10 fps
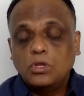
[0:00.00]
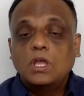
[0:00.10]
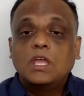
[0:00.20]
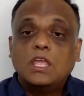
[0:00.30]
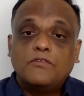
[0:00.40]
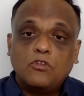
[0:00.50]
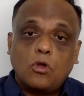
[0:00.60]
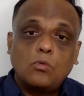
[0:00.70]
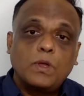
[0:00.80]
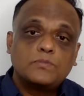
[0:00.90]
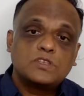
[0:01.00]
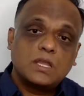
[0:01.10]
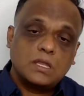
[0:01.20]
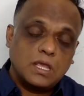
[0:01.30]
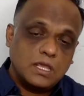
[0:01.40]
if your website
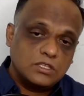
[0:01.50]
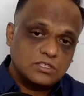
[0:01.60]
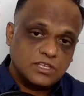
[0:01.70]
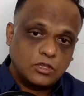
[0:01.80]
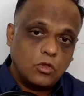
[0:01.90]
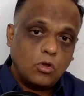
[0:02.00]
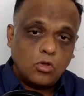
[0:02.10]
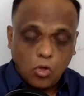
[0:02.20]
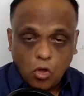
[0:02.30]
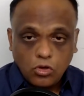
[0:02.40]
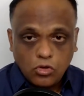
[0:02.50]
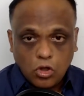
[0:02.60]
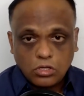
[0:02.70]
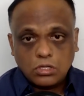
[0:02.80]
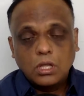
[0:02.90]
is secured or not